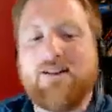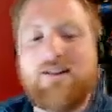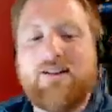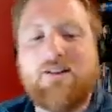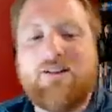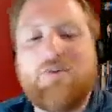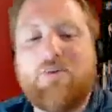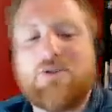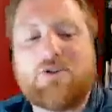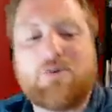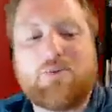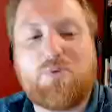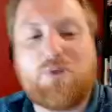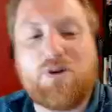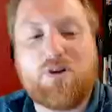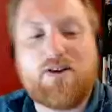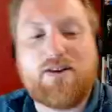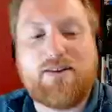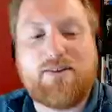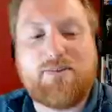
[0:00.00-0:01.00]
Which
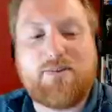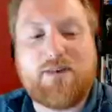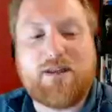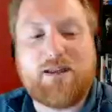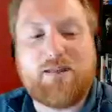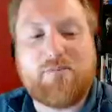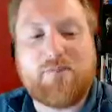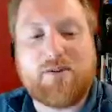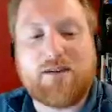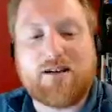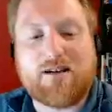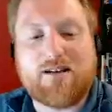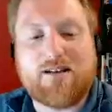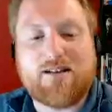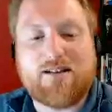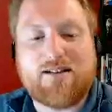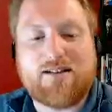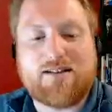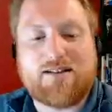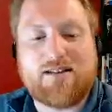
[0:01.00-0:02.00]
worries me
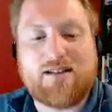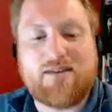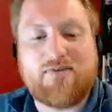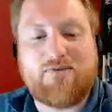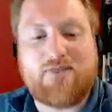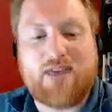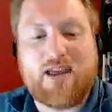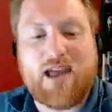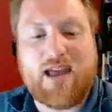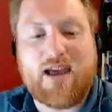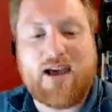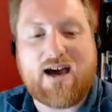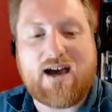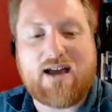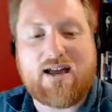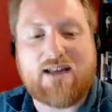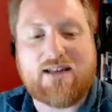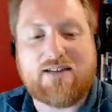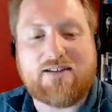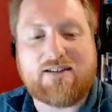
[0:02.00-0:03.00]
because if the
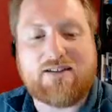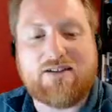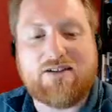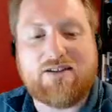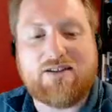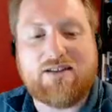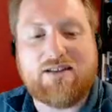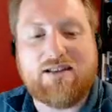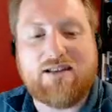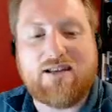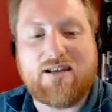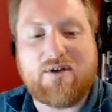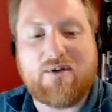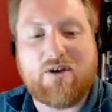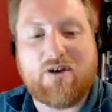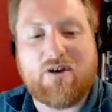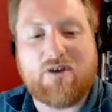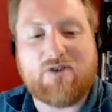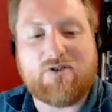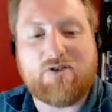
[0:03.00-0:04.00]
AI gets good, then they will
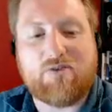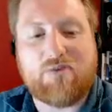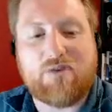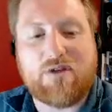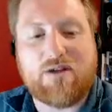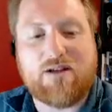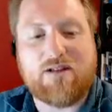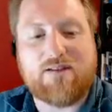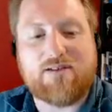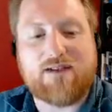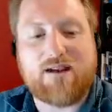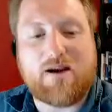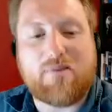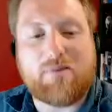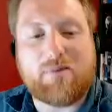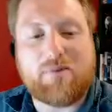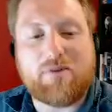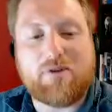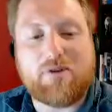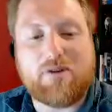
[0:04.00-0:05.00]
also be
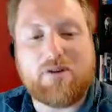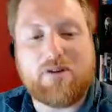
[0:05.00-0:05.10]
unstoppable.